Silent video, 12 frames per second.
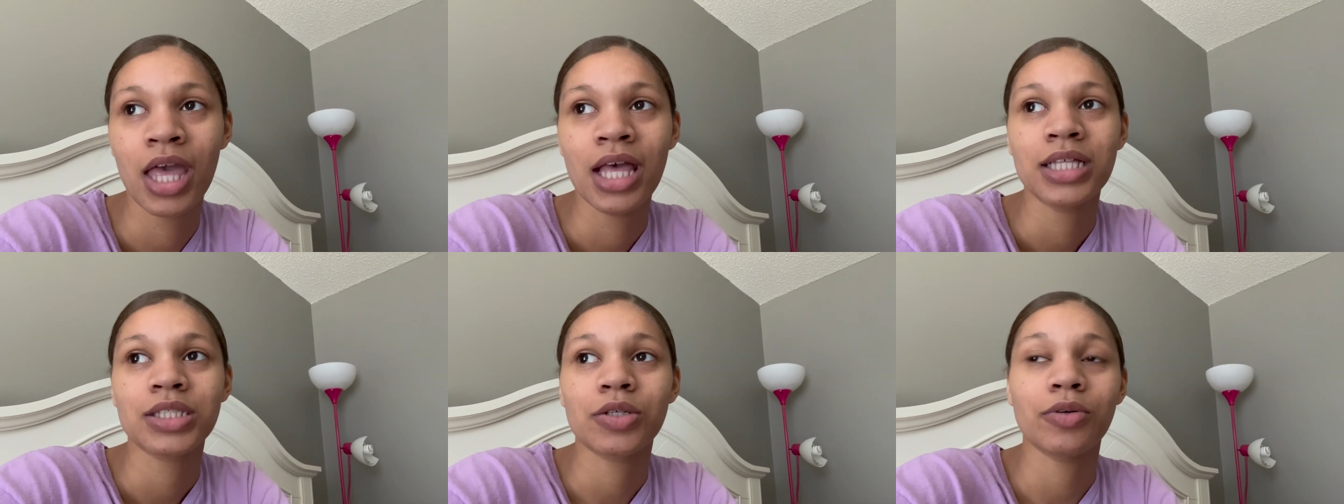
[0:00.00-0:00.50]

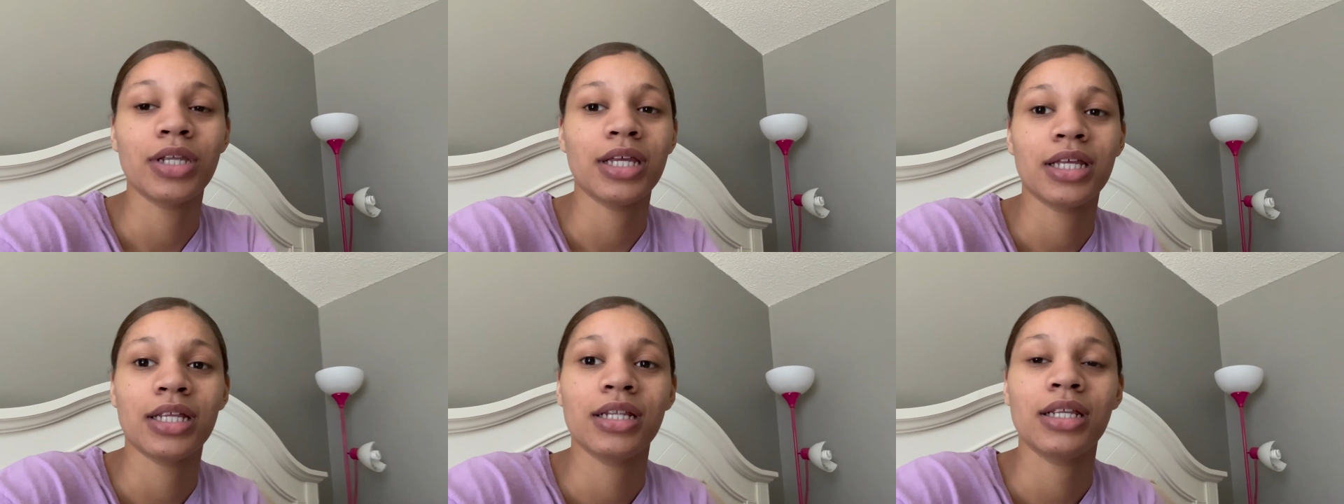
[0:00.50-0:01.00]
tune
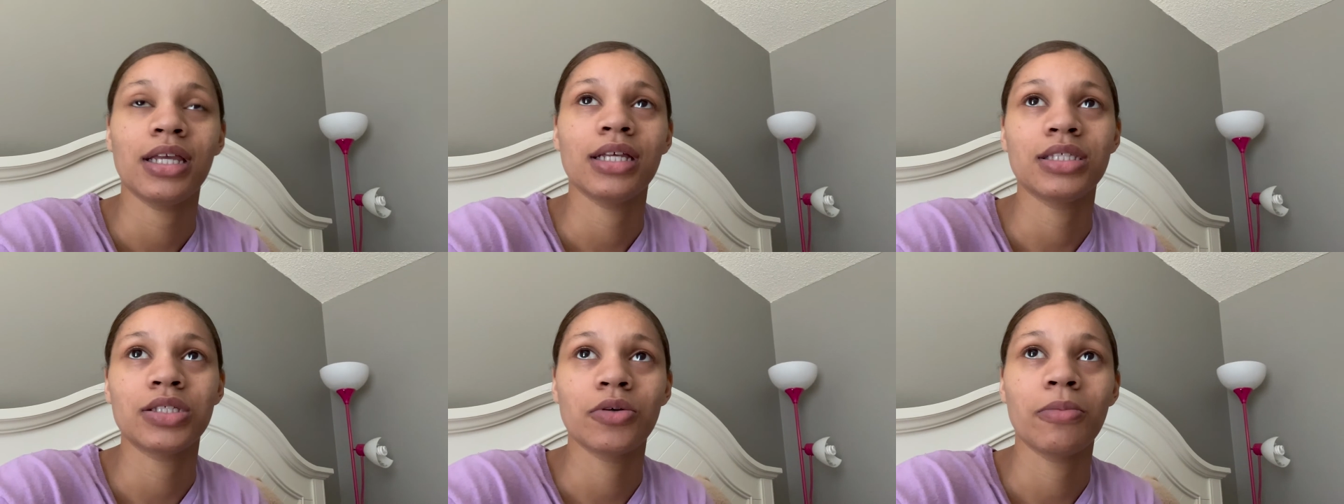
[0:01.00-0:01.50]
in
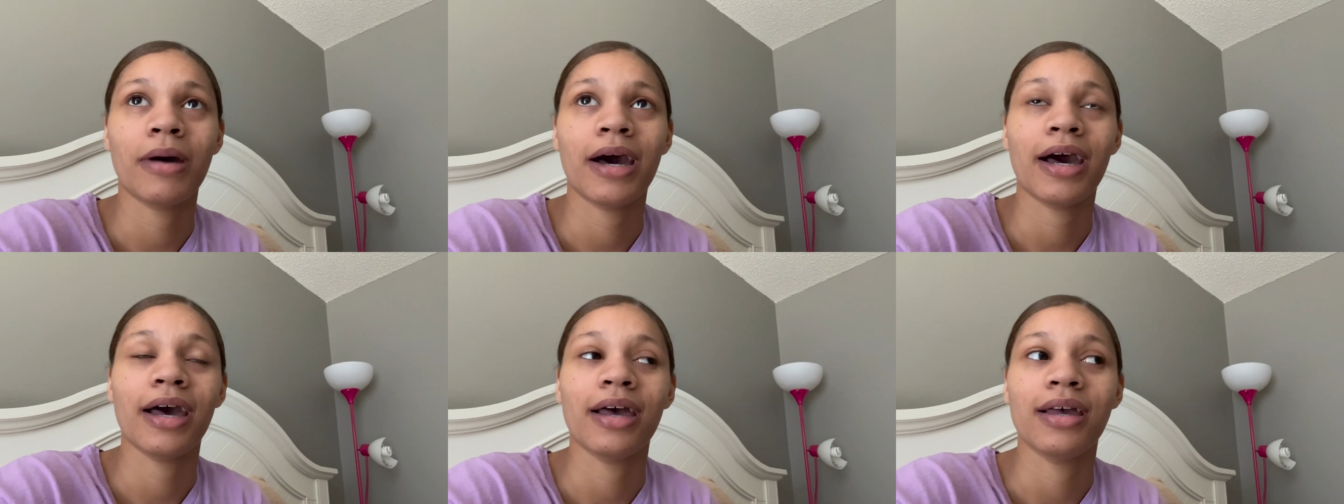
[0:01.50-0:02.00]
into
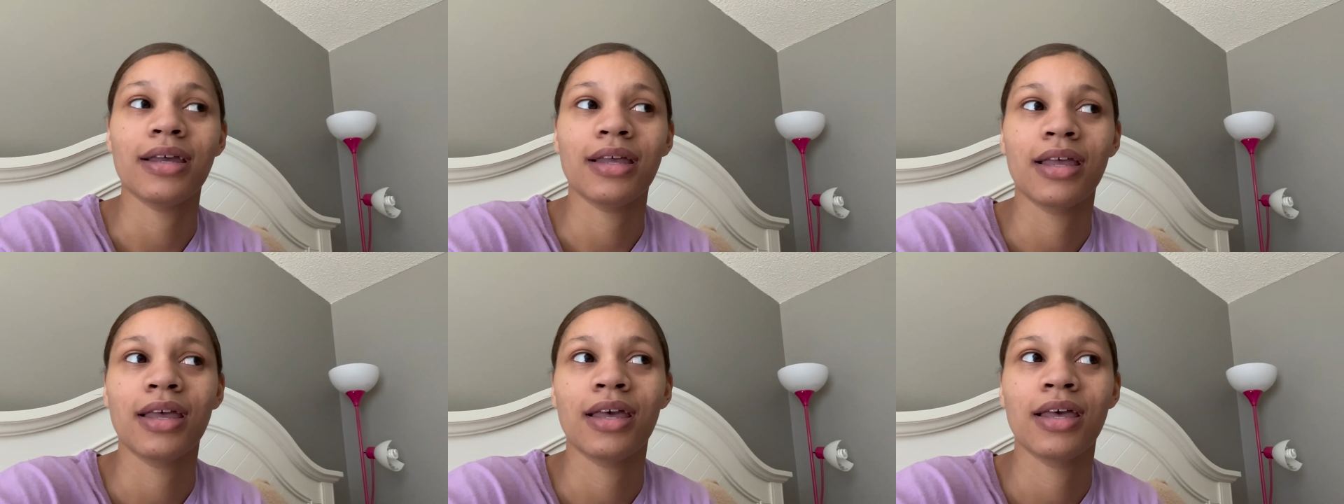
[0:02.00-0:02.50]
my
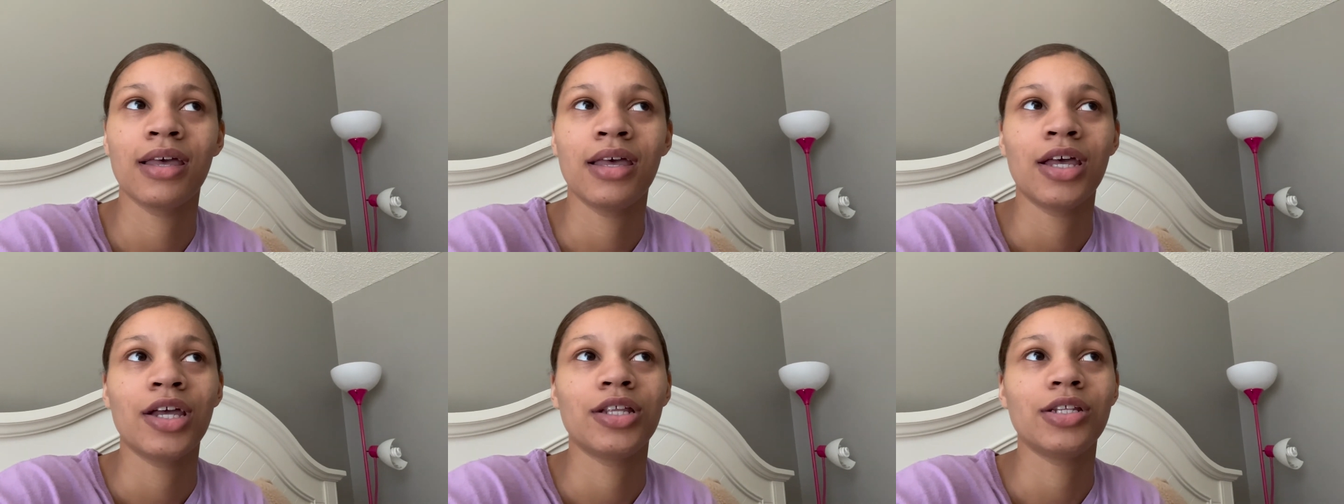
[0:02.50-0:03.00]

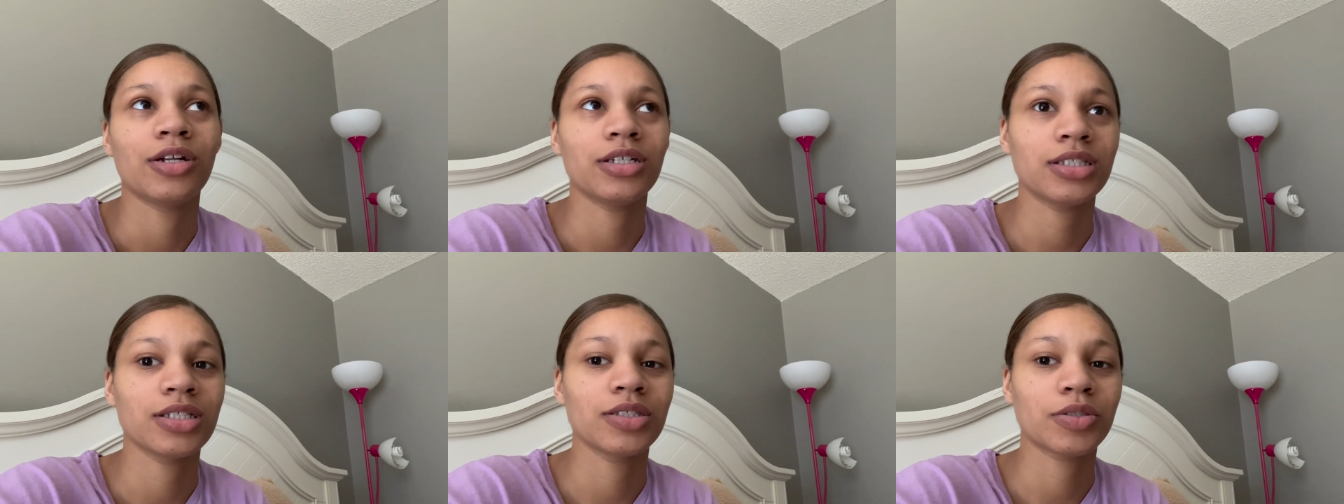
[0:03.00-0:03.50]

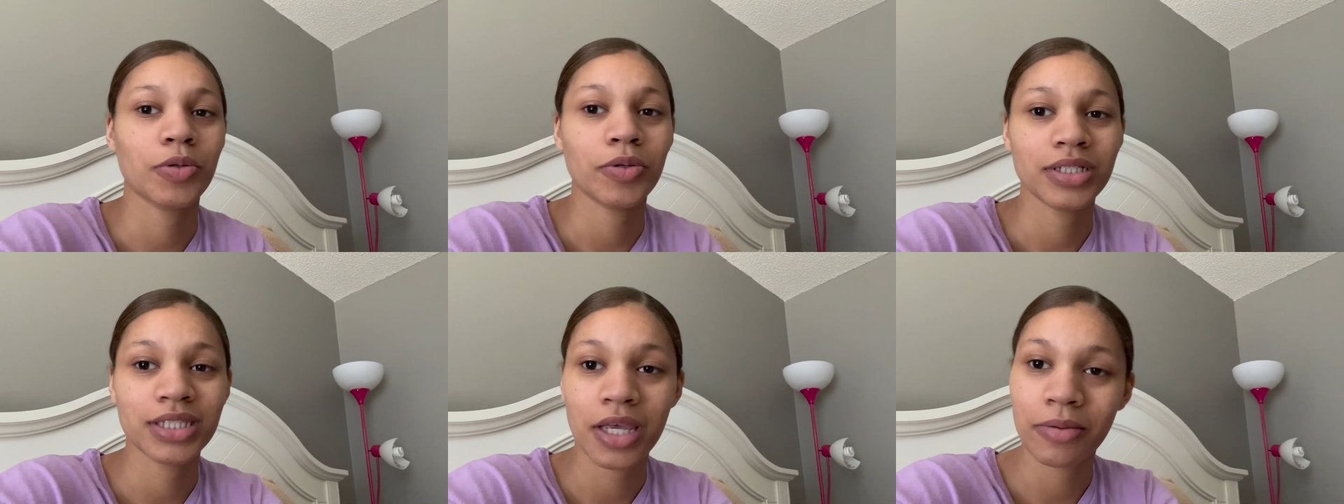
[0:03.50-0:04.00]
nursing school
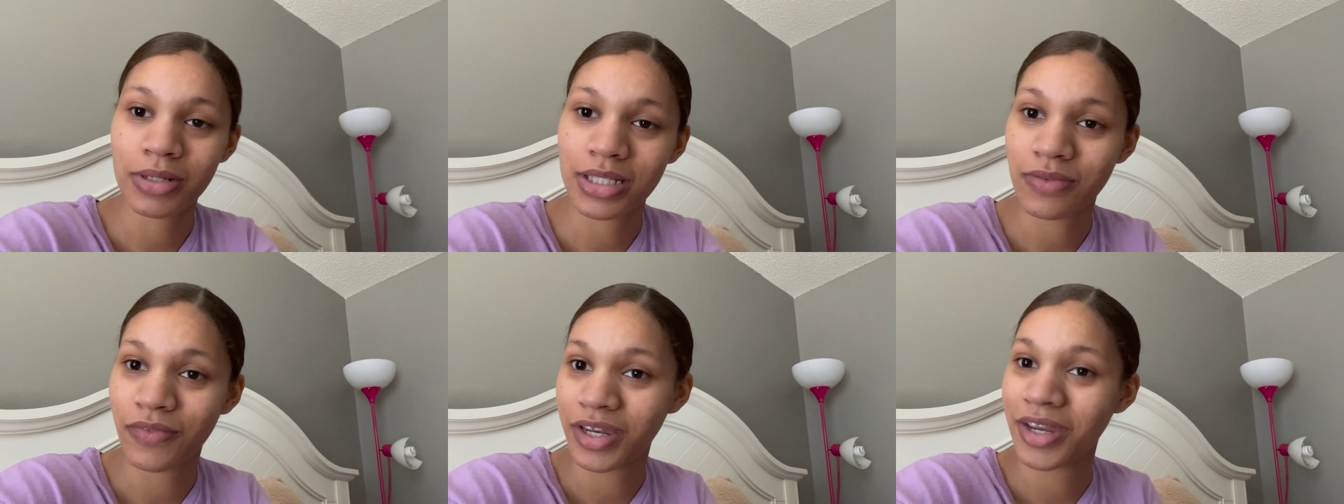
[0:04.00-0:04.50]

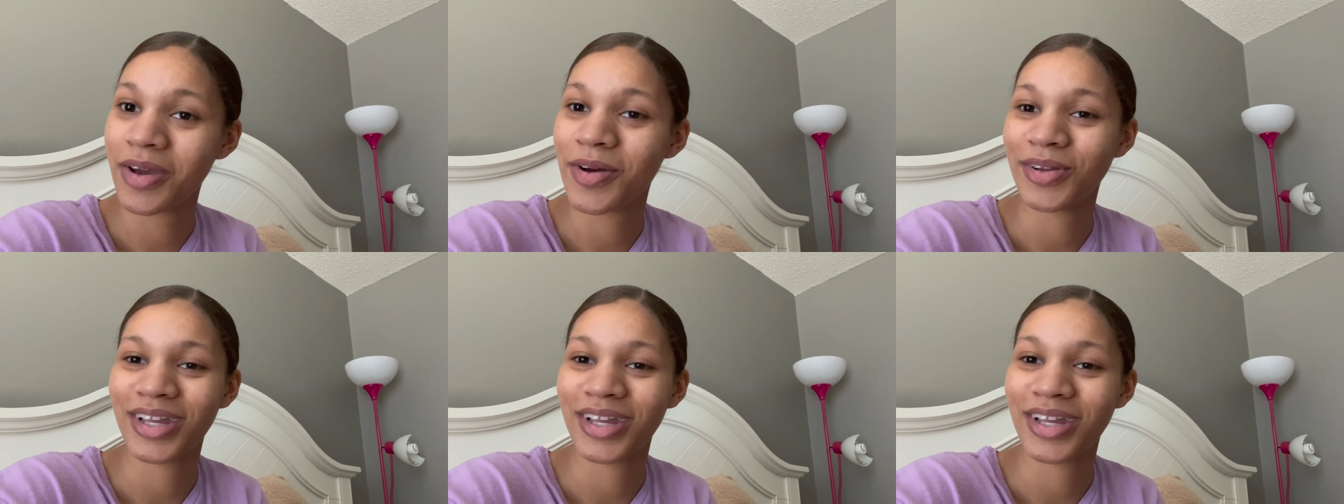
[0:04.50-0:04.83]
acceptance video.